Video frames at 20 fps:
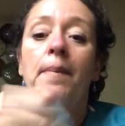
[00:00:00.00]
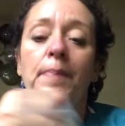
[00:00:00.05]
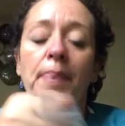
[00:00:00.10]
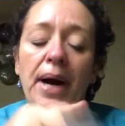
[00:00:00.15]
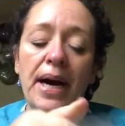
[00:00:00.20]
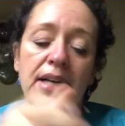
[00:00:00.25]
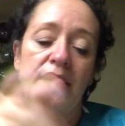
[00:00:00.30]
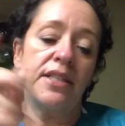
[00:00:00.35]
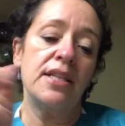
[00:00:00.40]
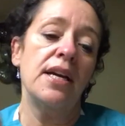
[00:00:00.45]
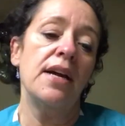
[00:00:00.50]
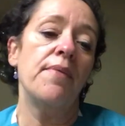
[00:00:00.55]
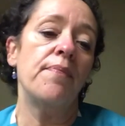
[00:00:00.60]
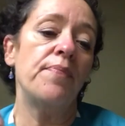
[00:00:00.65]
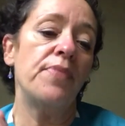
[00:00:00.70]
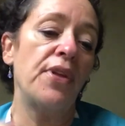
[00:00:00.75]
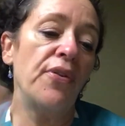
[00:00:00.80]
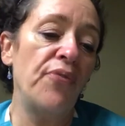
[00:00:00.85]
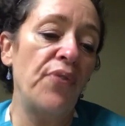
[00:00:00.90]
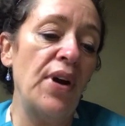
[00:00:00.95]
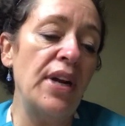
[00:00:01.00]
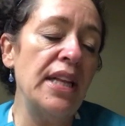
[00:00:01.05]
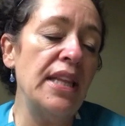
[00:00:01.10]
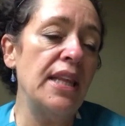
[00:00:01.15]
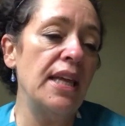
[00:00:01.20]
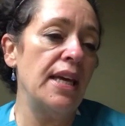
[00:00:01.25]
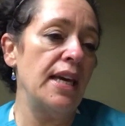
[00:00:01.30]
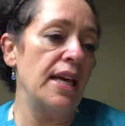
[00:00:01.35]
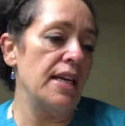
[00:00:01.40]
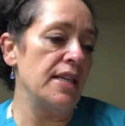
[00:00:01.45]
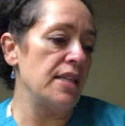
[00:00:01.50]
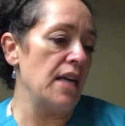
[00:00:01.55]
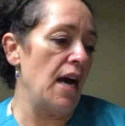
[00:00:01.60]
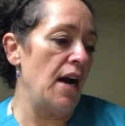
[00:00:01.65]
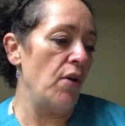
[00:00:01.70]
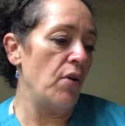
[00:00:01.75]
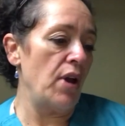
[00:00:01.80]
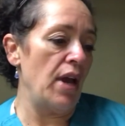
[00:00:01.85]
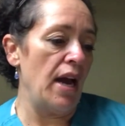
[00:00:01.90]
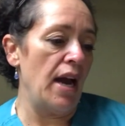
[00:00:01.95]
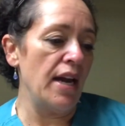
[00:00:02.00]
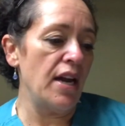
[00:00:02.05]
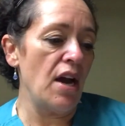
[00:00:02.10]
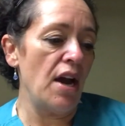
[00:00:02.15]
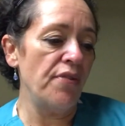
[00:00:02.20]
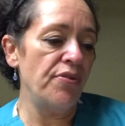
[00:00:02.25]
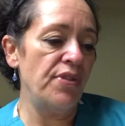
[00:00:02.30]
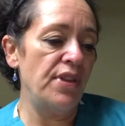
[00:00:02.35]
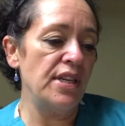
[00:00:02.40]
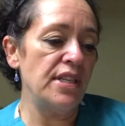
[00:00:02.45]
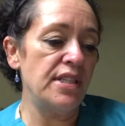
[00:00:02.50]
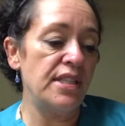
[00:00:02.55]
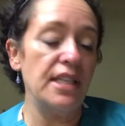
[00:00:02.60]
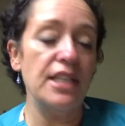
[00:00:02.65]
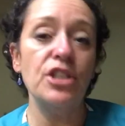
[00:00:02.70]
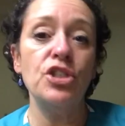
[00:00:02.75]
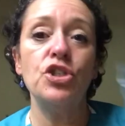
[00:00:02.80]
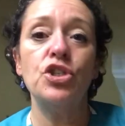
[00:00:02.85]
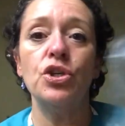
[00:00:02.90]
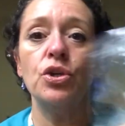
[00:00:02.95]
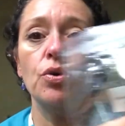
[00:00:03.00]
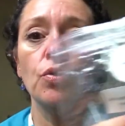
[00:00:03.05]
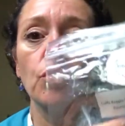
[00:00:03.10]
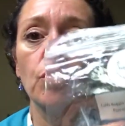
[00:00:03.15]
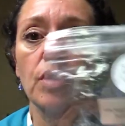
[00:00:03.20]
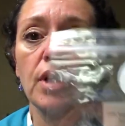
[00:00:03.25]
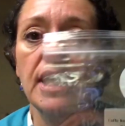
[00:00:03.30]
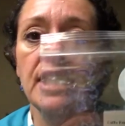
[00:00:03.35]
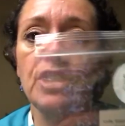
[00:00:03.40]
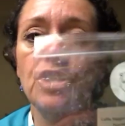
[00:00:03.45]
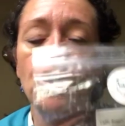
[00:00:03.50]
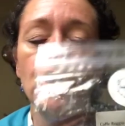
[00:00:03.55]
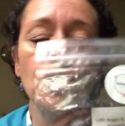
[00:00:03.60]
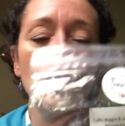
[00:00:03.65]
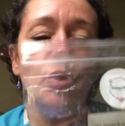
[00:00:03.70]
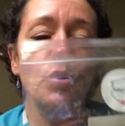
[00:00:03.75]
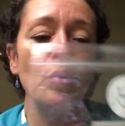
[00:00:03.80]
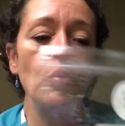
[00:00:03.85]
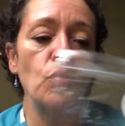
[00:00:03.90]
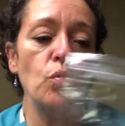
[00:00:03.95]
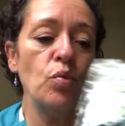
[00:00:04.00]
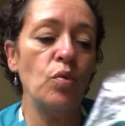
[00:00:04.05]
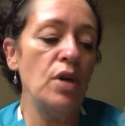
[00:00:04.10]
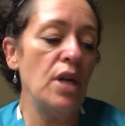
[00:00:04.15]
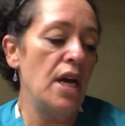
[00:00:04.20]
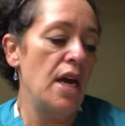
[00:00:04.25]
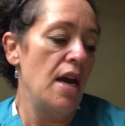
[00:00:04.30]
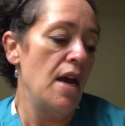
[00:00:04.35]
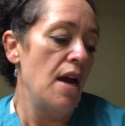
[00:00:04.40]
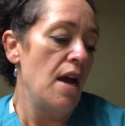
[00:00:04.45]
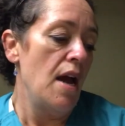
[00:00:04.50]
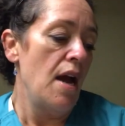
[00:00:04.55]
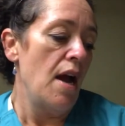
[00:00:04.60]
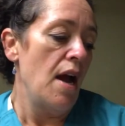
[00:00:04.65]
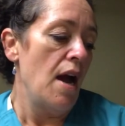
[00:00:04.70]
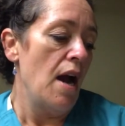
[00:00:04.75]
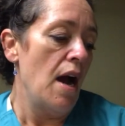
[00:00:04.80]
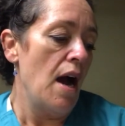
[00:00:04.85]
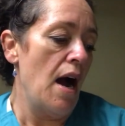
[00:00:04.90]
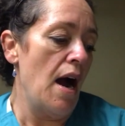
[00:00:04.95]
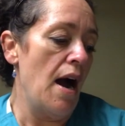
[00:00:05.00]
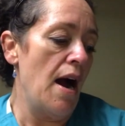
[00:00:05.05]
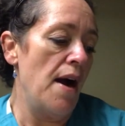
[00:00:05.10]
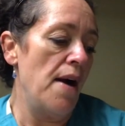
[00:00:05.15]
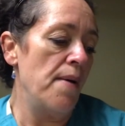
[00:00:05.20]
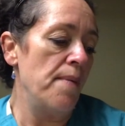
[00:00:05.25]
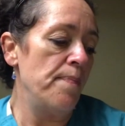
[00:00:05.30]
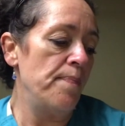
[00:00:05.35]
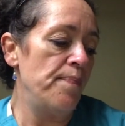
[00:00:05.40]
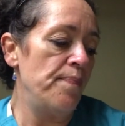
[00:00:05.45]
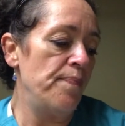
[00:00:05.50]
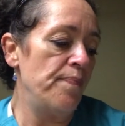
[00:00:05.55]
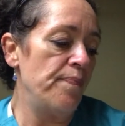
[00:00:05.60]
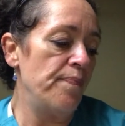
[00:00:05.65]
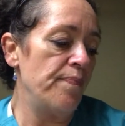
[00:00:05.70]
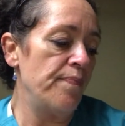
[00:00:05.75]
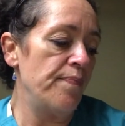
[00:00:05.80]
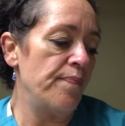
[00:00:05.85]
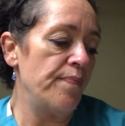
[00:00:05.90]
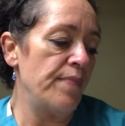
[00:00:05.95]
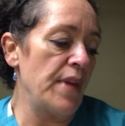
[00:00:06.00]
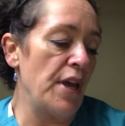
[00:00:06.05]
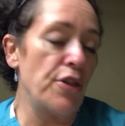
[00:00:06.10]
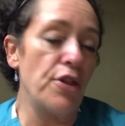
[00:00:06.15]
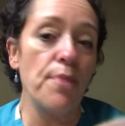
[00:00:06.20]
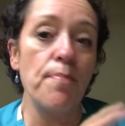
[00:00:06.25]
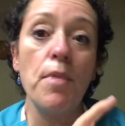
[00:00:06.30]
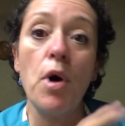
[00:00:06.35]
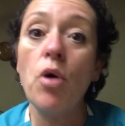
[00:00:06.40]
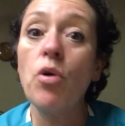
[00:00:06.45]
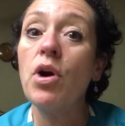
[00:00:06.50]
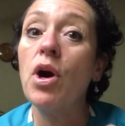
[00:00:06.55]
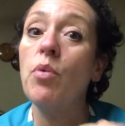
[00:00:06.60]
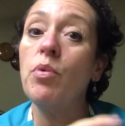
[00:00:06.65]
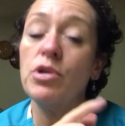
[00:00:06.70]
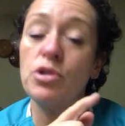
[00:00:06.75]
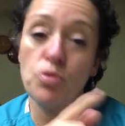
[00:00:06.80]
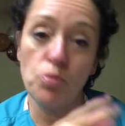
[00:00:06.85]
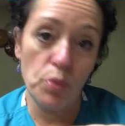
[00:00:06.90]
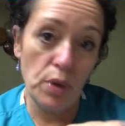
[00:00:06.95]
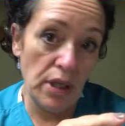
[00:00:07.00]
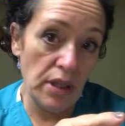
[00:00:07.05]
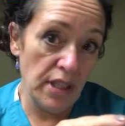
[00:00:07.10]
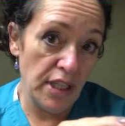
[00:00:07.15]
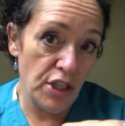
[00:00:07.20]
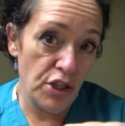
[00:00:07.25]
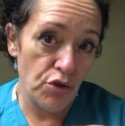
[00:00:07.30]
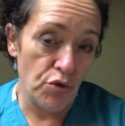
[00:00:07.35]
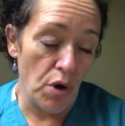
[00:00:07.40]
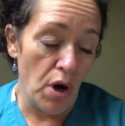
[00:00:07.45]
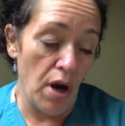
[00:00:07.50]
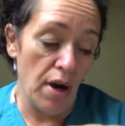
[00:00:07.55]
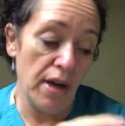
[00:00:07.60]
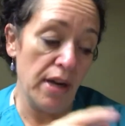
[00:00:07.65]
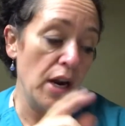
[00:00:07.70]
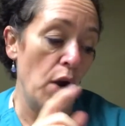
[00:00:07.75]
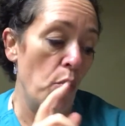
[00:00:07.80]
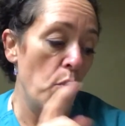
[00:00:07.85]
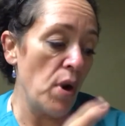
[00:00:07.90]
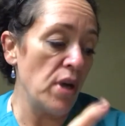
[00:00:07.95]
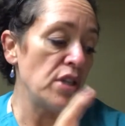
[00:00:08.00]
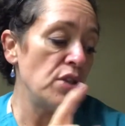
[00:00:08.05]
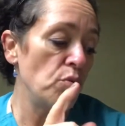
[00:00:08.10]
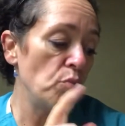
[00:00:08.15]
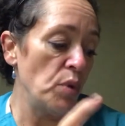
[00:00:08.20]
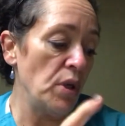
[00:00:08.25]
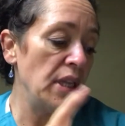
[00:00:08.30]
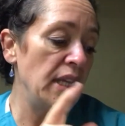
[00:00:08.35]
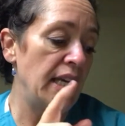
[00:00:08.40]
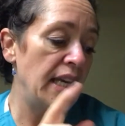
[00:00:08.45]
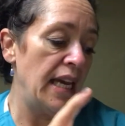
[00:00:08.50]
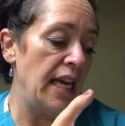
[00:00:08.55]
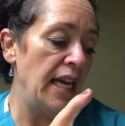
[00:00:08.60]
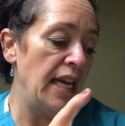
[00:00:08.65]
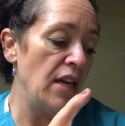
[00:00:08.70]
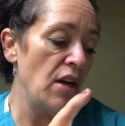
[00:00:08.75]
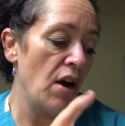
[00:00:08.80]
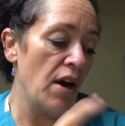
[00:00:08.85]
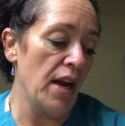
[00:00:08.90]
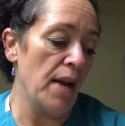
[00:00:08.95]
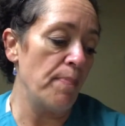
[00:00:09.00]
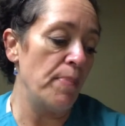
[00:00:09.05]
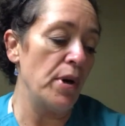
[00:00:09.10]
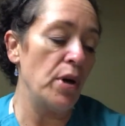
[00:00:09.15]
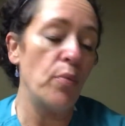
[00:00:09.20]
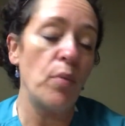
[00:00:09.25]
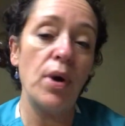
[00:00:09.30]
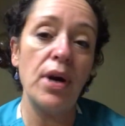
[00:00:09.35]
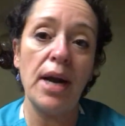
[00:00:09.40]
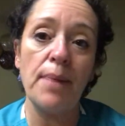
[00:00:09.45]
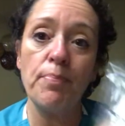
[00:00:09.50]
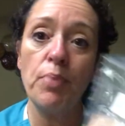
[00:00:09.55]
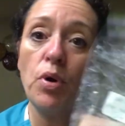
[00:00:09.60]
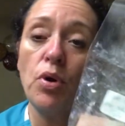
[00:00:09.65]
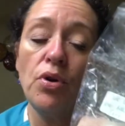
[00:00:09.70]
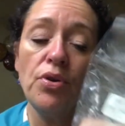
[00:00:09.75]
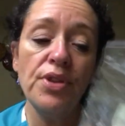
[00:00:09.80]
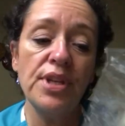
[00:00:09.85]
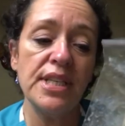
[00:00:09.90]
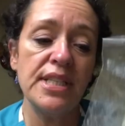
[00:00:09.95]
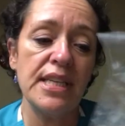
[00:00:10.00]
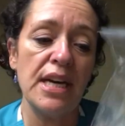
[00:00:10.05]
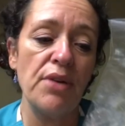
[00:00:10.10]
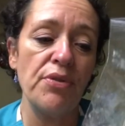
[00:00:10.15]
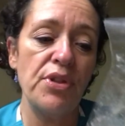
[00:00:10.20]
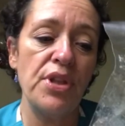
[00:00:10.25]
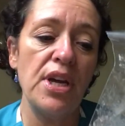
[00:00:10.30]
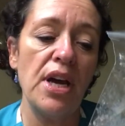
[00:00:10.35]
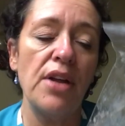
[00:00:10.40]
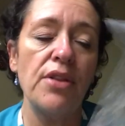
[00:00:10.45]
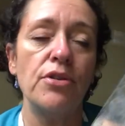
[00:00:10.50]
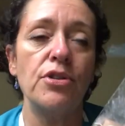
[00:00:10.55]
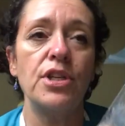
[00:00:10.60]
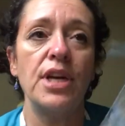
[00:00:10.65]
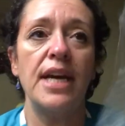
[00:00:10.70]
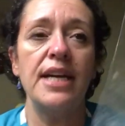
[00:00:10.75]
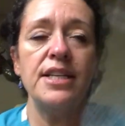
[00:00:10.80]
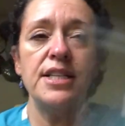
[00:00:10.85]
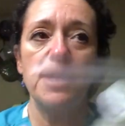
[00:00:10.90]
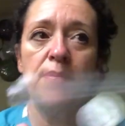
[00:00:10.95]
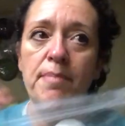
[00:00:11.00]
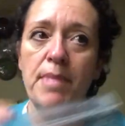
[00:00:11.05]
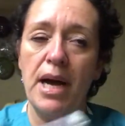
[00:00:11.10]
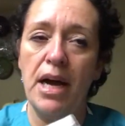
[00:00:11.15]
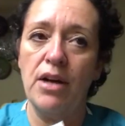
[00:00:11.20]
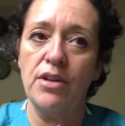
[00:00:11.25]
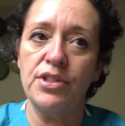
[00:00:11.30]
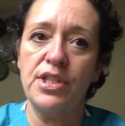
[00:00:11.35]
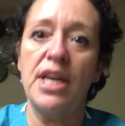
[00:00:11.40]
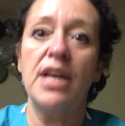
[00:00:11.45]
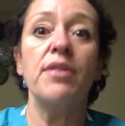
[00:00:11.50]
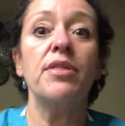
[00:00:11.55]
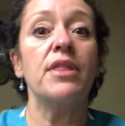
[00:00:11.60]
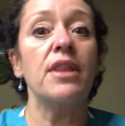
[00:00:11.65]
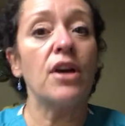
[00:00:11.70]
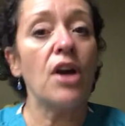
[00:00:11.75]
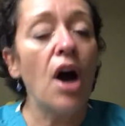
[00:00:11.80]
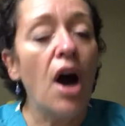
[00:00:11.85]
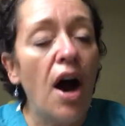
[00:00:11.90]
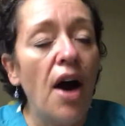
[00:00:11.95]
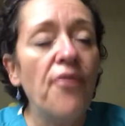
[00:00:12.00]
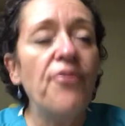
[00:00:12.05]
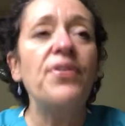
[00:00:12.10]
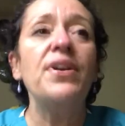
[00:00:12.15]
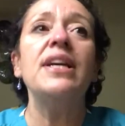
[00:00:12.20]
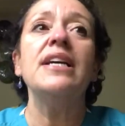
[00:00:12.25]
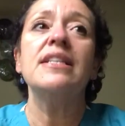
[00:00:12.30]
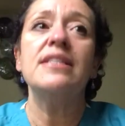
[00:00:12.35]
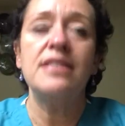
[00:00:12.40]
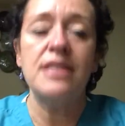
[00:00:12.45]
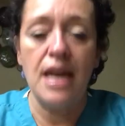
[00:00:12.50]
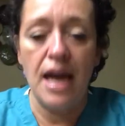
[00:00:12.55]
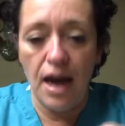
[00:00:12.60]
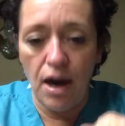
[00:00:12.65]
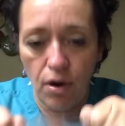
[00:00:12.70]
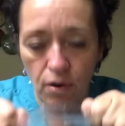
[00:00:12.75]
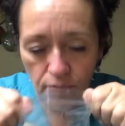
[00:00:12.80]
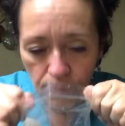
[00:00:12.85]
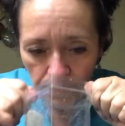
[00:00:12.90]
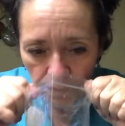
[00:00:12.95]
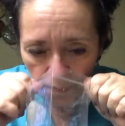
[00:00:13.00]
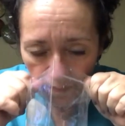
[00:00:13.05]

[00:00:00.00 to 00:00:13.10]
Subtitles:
But the funny thing is, okay, I got this in June. In June, the mocha was really strong, and I wasn't really keen on it. But when I pulled this out the other day to melt, the coffee is now